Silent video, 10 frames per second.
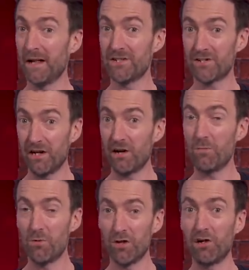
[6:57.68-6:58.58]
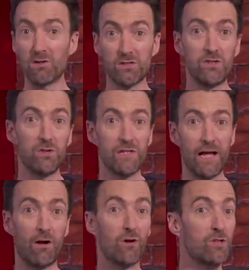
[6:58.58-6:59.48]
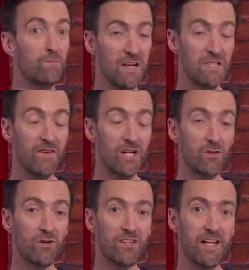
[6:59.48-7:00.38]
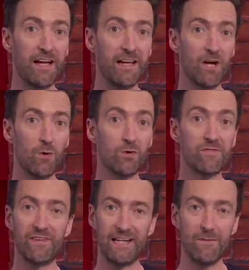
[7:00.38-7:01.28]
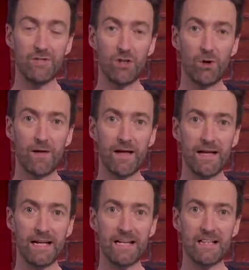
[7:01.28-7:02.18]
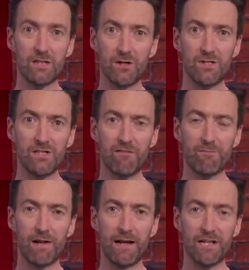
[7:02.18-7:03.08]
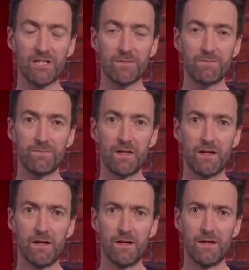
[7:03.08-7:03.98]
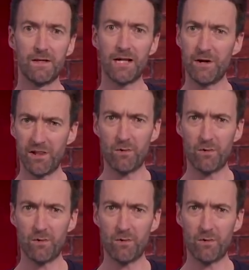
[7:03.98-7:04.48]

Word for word: and certainly a lot more than Lotto Soudal, whose best finisher on the day was Philippe Gilbert in 30th place. Now, another